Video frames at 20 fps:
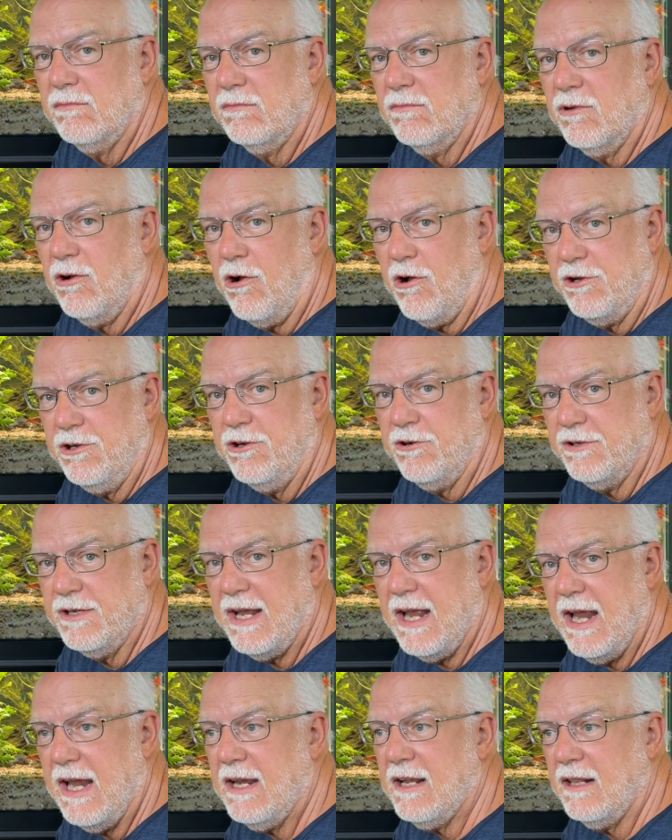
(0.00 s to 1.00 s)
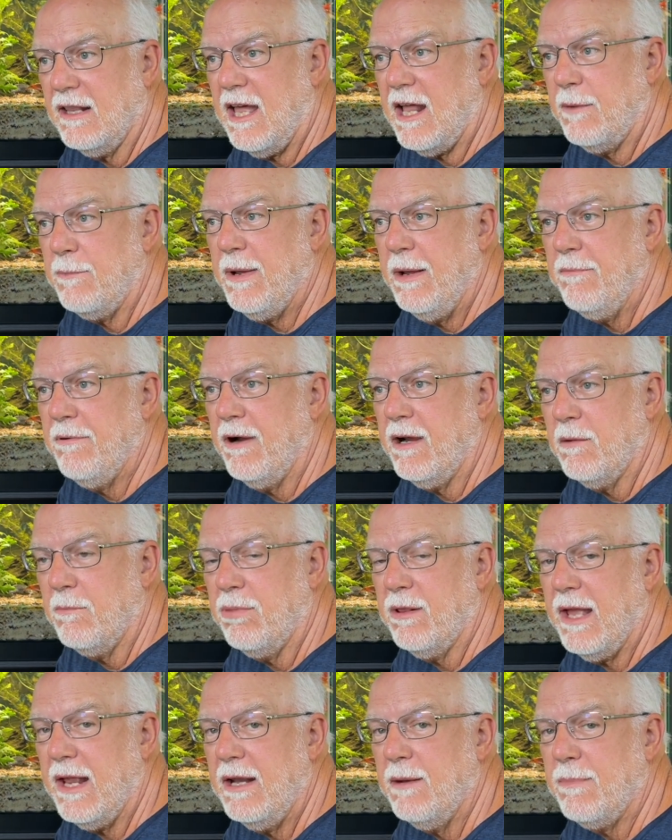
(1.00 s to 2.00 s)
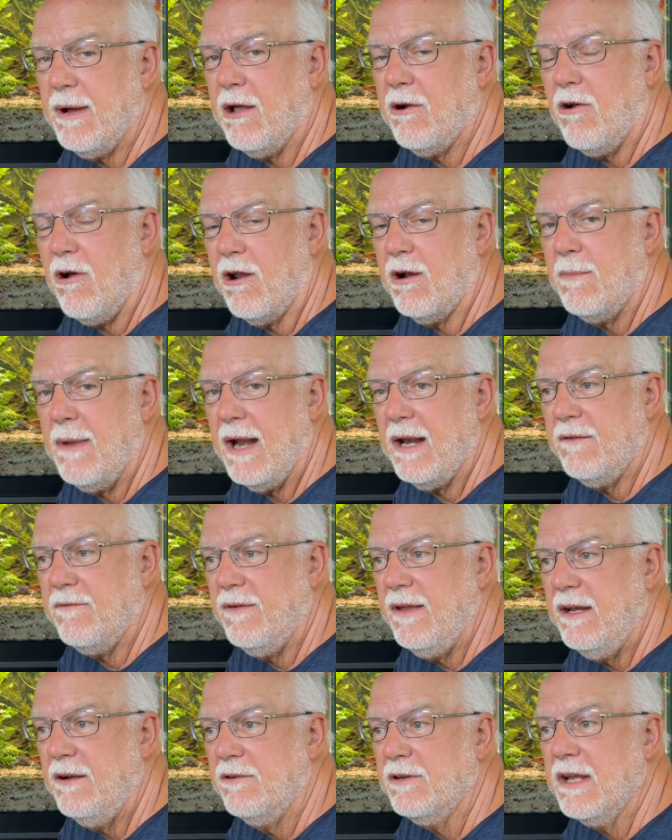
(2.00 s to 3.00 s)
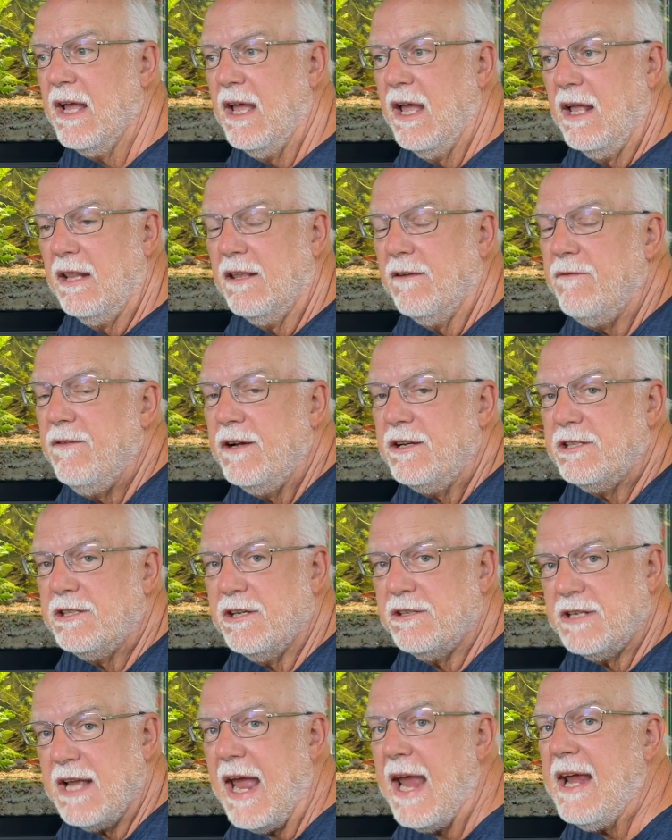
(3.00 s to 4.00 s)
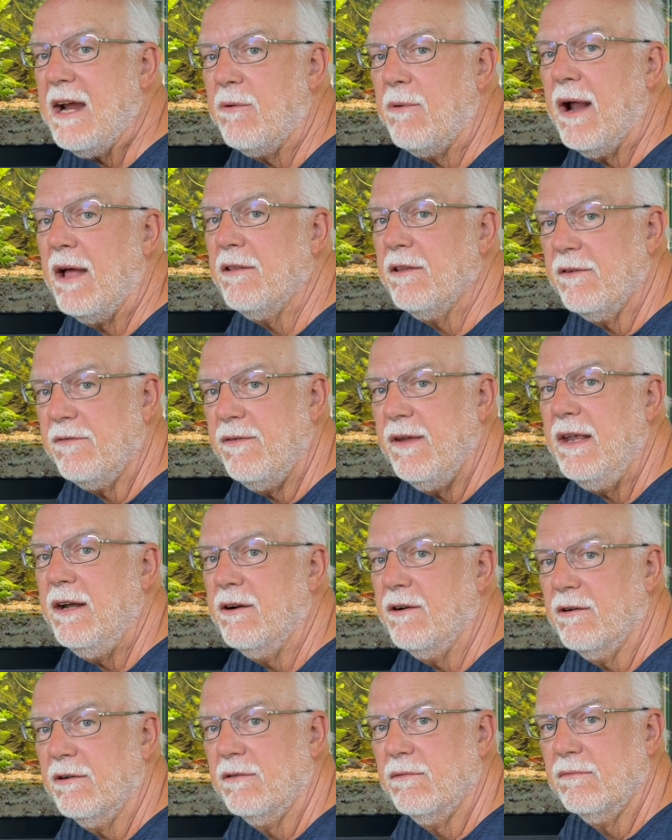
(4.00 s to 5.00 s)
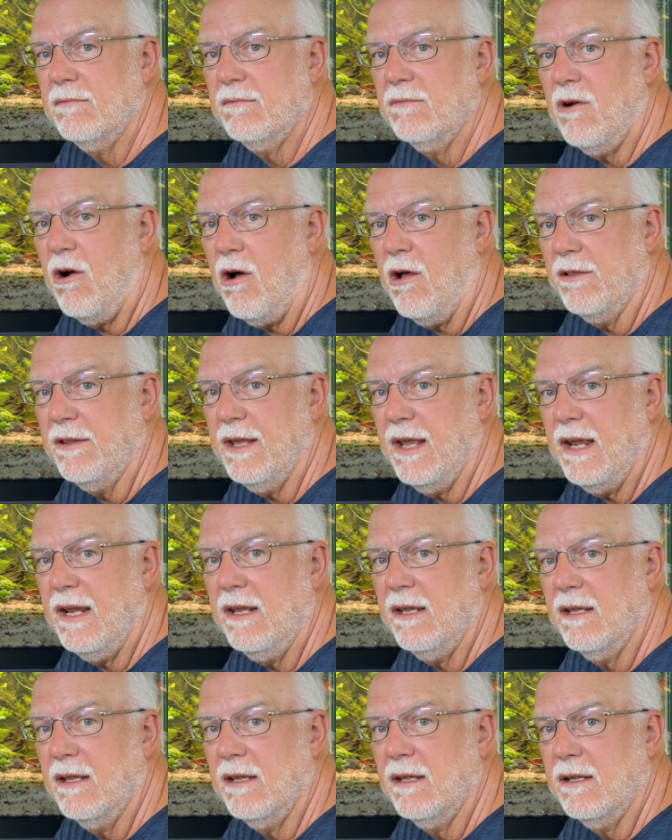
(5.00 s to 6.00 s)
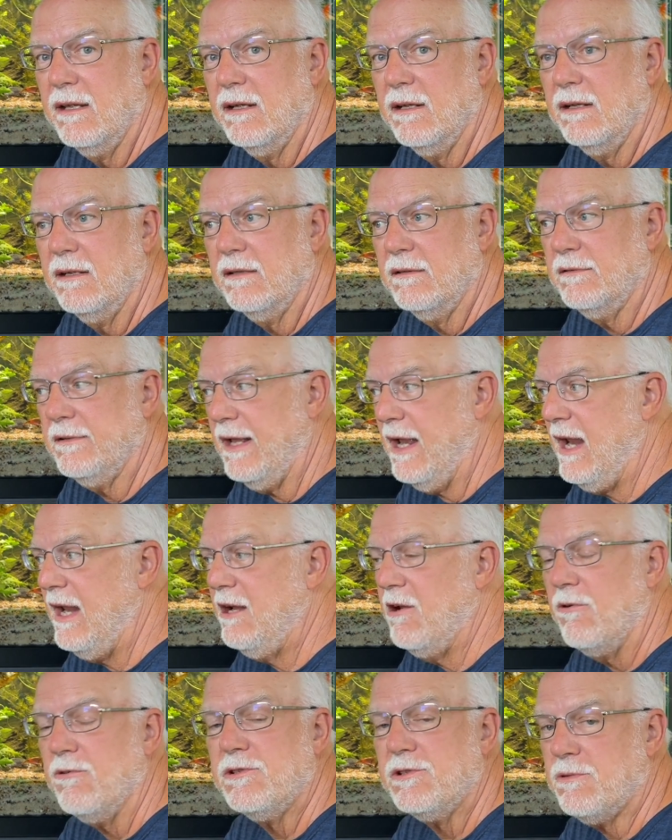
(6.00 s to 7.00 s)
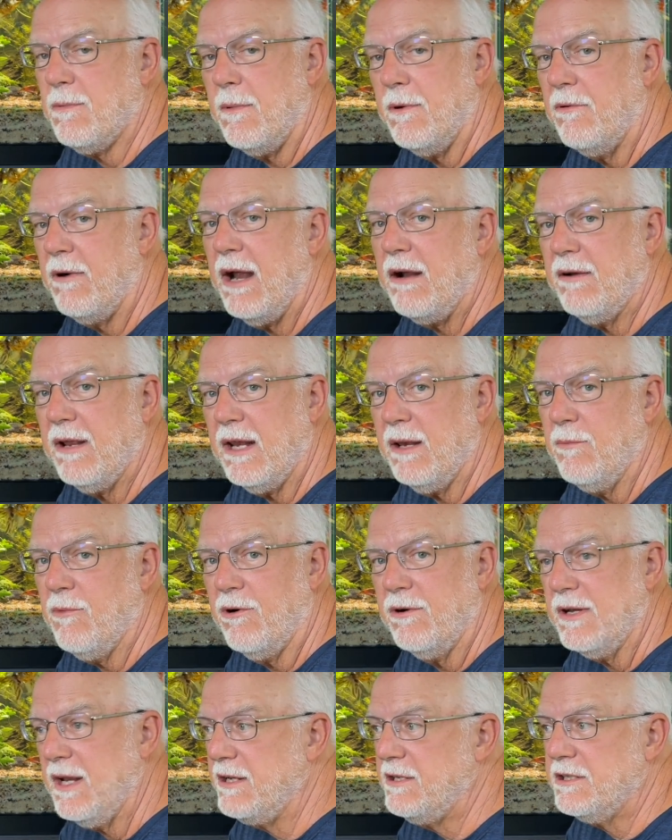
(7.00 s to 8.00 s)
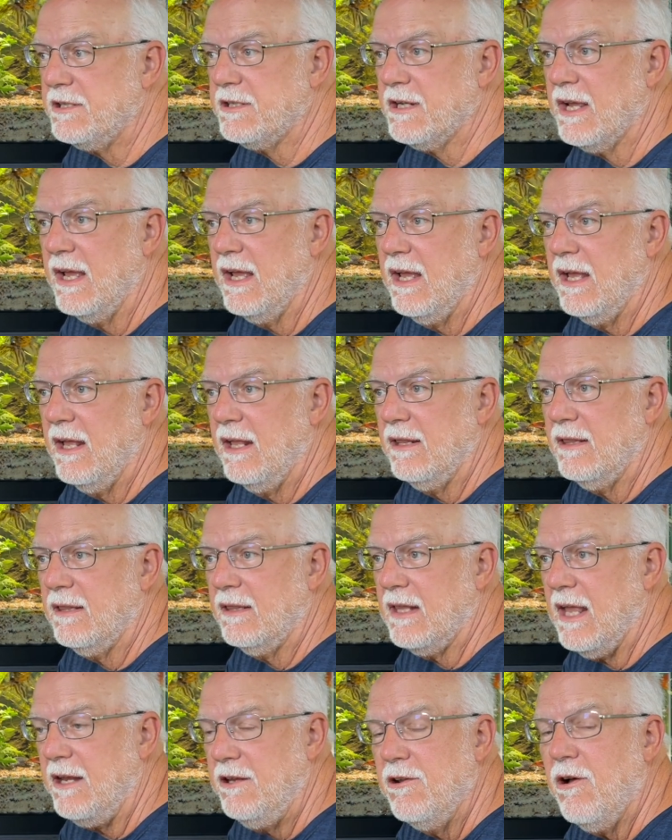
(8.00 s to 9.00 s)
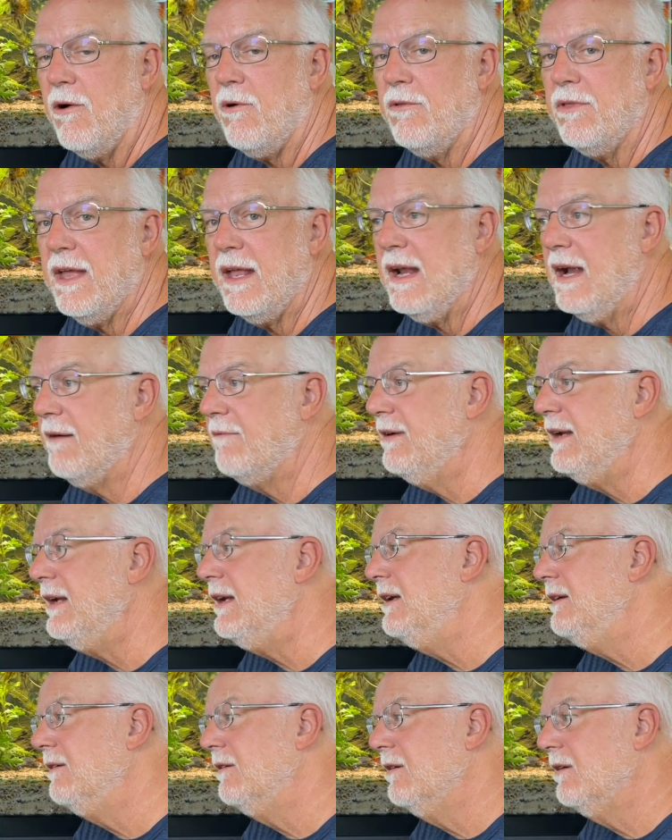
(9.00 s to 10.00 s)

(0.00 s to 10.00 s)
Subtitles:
on your tank, a lot of people complain about automatic feeders, the fish just hang around the feeder all day. They don't swim around anymore. They know that every